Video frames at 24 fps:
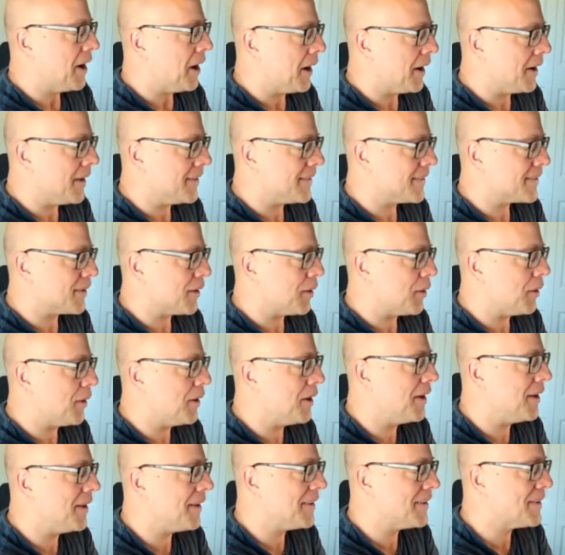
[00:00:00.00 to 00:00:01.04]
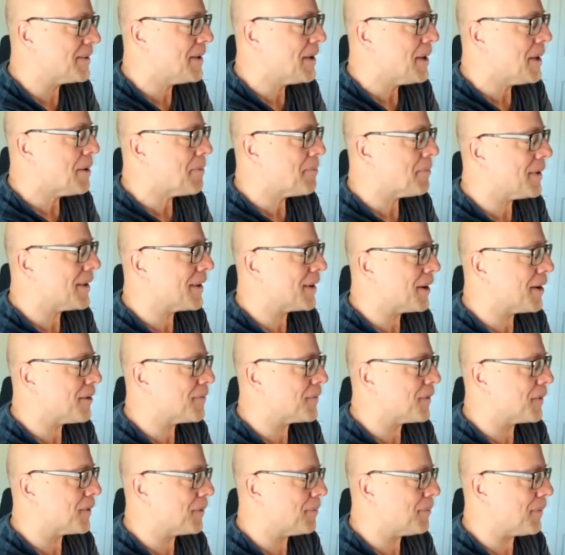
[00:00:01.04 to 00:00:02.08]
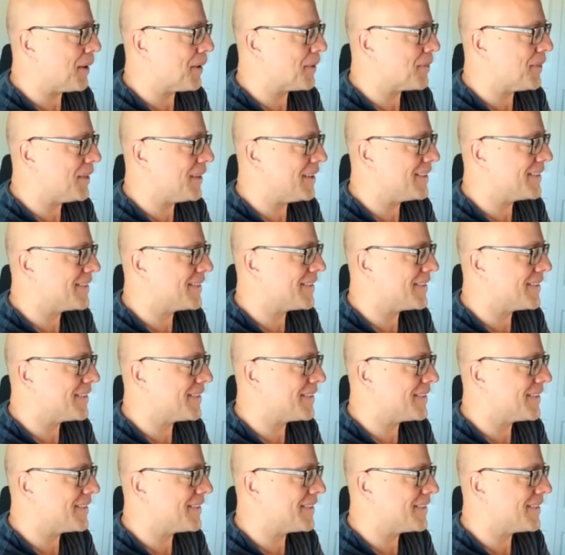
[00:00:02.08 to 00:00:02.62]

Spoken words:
So be careful about these